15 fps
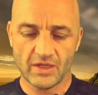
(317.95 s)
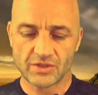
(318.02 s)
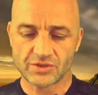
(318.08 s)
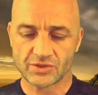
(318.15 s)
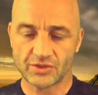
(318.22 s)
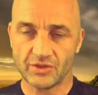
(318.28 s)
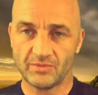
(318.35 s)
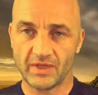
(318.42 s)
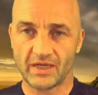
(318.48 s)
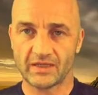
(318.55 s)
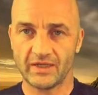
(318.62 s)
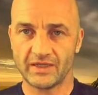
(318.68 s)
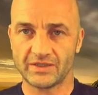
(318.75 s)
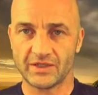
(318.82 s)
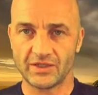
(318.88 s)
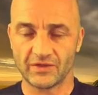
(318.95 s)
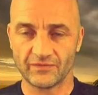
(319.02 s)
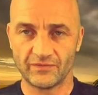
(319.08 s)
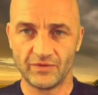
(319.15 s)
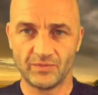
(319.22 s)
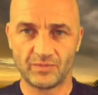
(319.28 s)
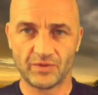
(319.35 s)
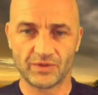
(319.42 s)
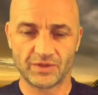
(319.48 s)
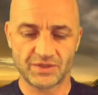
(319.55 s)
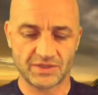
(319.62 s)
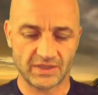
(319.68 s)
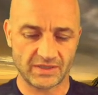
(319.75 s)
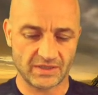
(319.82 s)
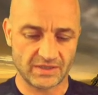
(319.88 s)
So you'll be collecting your food
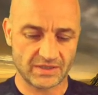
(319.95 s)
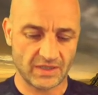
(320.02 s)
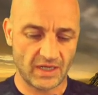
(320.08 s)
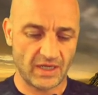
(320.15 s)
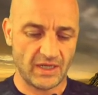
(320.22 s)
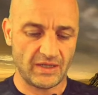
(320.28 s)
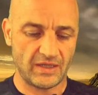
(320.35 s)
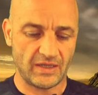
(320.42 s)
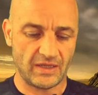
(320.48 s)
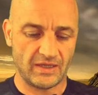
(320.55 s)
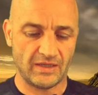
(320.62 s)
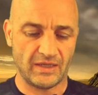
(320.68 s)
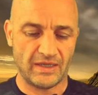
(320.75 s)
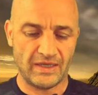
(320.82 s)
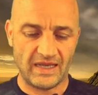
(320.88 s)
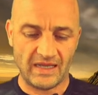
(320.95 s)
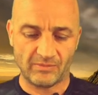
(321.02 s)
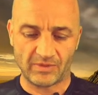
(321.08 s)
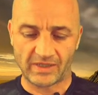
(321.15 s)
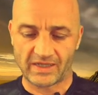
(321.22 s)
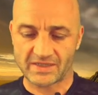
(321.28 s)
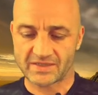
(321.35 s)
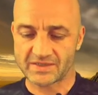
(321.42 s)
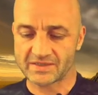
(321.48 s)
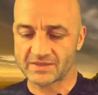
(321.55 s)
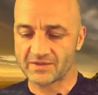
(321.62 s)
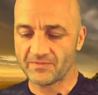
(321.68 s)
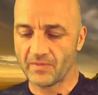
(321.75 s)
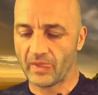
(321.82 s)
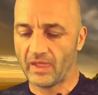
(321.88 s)
portions, the name
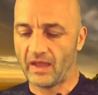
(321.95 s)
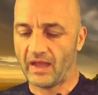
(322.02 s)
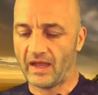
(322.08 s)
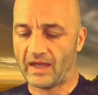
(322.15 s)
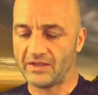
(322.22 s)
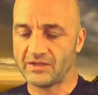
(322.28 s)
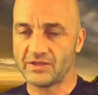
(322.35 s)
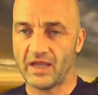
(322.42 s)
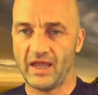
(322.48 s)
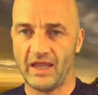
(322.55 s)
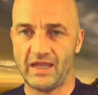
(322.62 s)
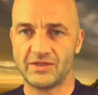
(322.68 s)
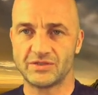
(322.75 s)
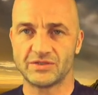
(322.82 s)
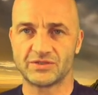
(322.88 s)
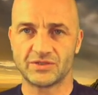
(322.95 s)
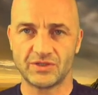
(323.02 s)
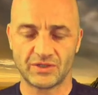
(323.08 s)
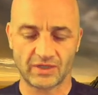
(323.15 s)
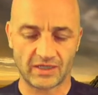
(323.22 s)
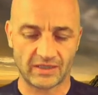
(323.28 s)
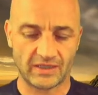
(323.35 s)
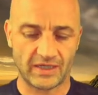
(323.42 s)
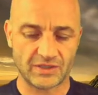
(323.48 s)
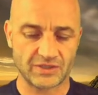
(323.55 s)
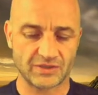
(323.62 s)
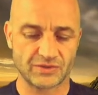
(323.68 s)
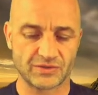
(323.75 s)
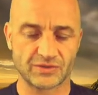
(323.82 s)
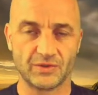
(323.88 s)
list, and head to your
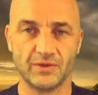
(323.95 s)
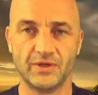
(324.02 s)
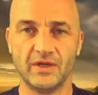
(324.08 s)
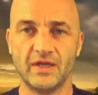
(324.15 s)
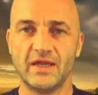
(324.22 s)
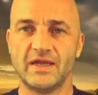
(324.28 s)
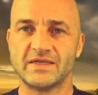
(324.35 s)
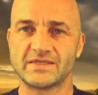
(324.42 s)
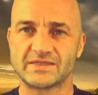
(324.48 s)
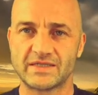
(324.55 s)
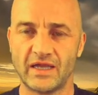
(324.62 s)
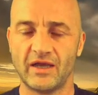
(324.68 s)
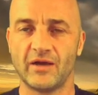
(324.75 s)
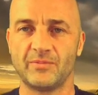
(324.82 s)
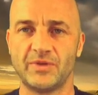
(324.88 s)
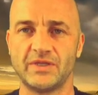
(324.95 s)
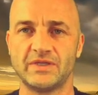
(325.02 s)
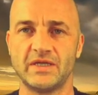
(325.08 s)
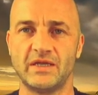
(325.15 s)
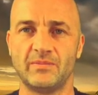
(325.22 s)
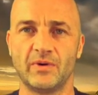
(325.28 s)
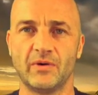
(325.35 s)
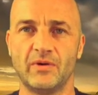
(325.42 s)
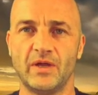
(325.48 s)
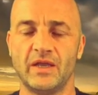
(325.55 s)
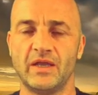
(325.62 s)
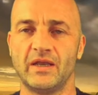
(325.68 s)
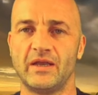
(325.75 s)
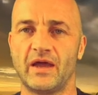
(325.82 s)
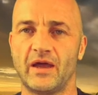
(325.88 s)
collection zone. Set up the table.
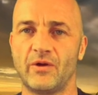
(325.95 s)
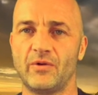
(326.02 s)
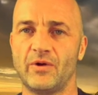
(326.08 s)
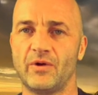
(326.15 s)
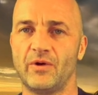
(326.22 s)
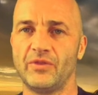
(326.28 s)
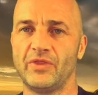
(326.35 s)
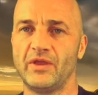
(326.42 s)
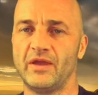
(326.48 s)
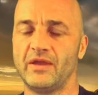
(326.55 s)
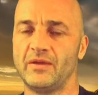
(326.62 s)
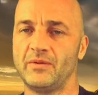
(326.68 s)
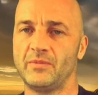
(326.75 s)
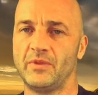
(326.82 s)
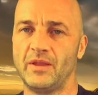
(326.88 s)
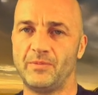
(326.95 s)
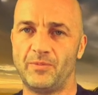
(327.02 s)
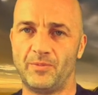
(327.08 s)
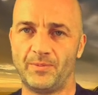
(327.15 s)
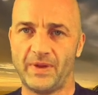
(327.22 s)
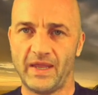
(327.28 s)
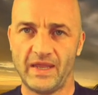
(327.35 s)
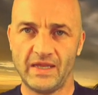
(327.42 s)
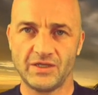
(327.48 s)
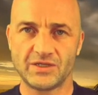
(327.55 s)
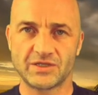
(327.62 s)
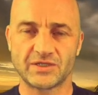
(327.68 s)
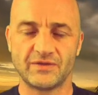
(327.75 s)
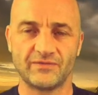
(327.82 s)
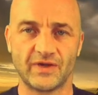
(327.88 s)
Now on the
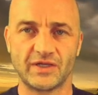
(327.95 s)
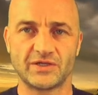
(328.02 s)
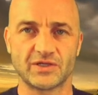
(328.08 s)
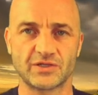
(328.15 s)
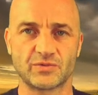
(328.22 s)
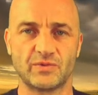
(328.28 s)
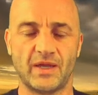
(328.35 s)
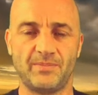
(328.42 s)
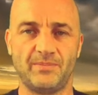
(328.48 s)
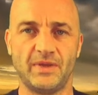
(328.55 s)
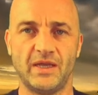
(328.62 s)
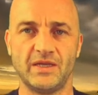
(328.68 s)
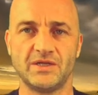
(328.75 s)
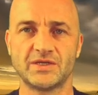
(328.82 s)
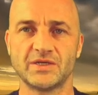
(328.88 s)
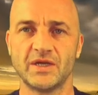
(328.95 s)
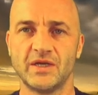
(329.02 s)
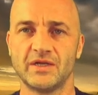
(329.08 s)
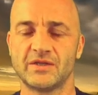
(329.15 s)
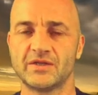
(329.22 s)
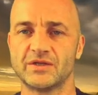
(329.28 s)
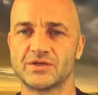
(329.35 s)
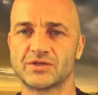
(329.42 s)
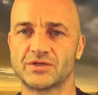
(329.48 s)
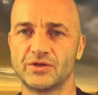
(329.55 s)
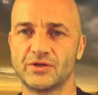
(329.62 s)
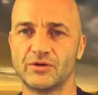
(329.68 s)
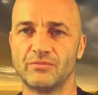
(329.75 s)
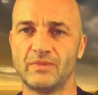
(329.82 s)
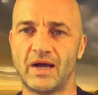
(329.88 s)
page, the Vine Church web page, there's
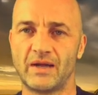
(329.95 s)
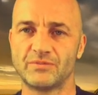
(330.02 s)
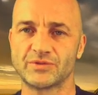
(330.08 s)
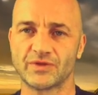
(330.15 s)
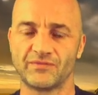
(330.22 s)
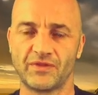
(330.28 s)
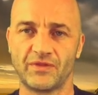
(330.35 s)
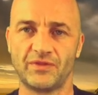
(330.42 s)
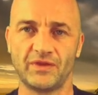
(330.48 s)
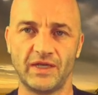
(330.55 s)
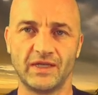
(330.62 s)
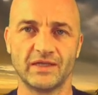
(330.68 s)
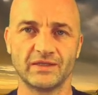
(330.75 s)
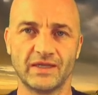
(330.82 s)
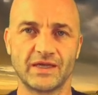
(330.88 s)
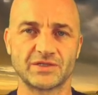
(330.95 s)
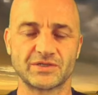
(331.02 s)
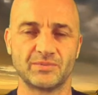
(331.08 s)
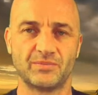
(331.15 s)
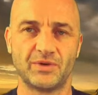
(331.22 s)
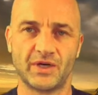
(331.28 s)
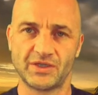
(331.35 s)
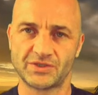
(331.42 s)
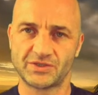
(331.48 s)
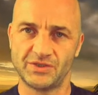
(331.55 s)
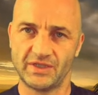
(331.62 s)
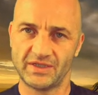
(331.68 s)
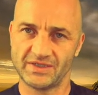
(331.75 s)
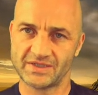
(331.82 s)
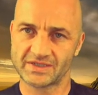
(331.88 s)
Google Maps of the 3 collection points, so
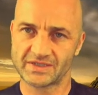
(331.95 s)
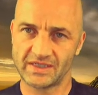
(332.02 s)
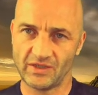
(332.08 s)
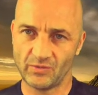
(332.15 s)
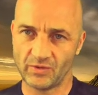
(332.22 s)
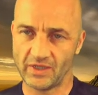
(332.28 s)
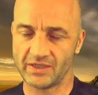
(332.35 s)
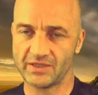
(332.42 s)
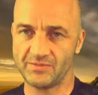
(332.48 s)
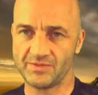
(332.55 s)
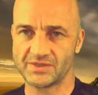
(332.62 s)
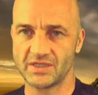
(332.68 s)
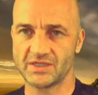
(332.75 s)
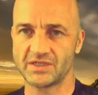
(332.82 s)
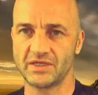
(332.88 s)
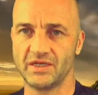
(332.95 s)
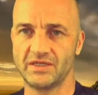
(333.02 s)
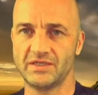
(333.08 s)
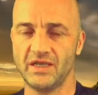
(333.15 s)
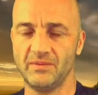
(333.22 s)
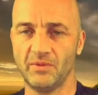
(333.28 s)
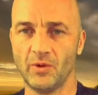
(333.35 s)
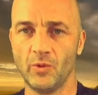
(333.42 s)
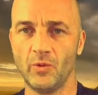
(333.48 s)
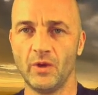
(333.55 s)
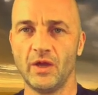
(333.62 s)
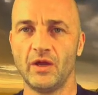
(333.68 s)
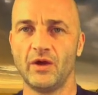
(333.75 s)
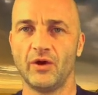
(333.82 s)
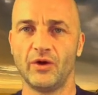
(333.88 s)
you can see where to position the table
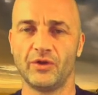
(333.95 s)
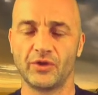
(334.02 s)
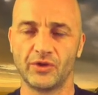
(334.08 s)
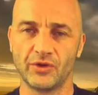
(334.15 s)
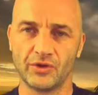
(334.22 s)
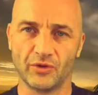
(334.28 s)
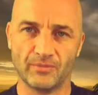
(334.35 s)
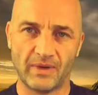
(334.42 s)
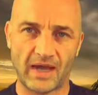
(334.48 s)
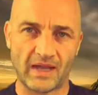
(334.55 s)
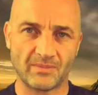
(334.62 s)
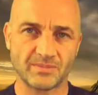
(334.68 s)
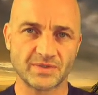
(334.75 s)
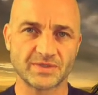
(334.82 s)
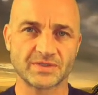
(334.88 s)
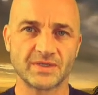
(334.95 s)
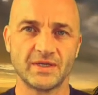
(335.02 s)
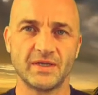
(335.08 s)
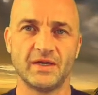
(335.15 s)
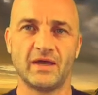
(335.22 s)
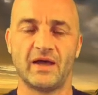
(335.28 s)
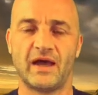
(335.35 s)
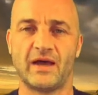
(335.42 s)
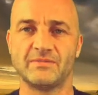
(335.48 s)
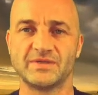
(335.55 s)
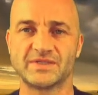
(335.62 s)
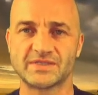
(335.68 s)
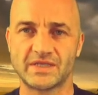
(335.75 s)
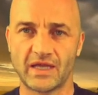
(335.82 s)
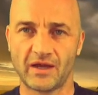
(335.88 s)
on the Google Maps.
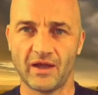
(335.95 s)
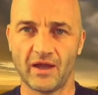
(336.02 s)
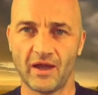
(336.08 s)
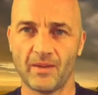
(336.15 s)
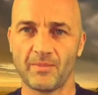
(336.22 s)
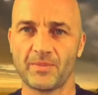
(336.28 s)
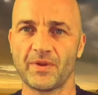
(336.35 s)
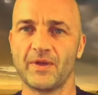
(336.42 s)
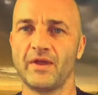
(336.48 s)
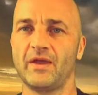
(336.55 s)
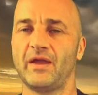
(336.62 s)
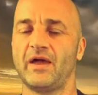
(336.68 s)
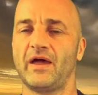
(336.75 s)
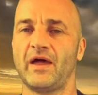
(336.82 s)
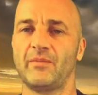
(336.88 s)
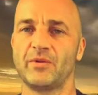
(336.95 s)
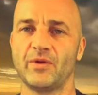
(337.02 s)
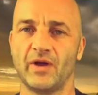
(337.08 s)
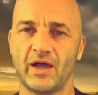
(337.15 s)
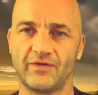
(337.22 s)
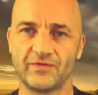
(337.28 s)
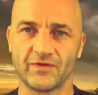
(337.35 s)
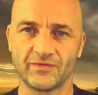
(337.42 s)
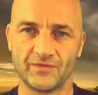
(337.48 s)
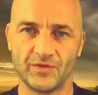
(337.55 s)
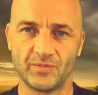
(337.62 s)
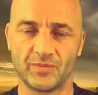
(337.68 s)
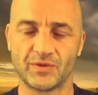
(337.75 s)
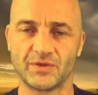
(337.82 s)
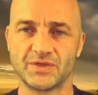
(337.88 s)
Set it up. You'll have your
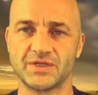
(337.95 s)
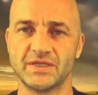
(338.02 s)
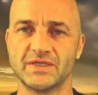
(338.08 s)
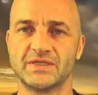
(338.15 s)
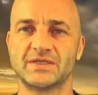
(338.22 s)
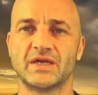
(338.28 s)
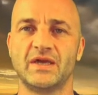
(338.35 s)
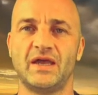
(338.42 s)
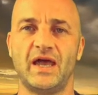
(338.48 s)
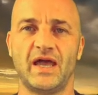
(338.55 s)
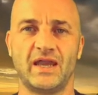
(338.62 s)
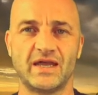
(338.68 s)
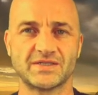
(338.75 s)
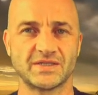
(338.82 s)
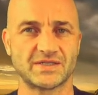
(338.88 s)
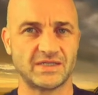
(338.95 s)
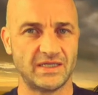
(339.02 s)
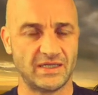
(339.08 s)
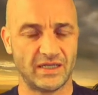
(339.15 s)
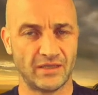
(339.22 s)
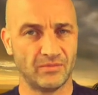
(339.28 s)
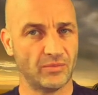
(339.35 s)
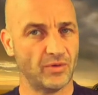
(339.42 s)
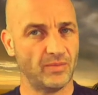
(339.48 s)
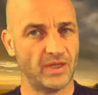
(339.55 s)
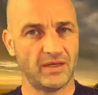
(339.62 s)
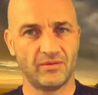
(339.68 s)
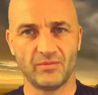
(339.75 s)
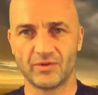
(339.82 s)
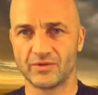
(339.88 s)
food portions, and as I said, at the
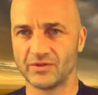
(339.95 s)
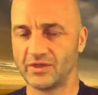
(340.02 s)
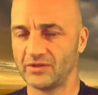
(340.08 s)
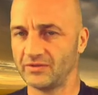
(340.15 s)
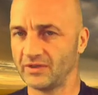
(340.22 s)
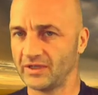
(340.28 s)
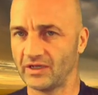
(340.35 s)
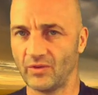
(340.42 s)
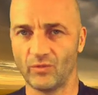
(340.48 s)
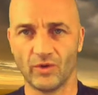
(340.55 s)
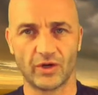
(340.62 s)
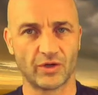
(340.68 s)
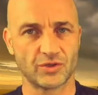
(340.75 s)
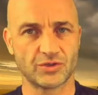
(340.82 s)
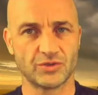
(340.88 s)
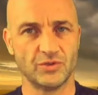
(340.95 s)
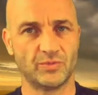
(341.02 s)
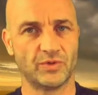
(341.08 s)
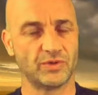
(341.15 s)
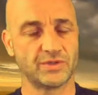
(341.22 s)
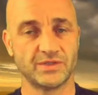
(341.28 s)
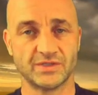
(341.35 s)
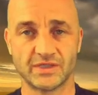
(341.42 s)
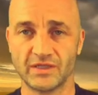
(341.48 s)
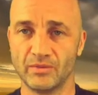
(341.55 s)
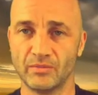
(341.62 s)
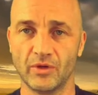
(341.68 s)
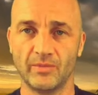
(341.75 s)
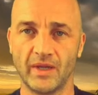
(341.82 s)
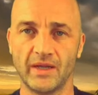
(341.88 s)
moment we're only looking at 1 or 2 portions at the
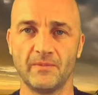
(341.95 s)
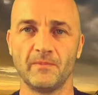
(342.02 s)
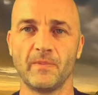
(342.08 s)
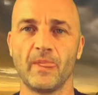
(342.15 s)
moment.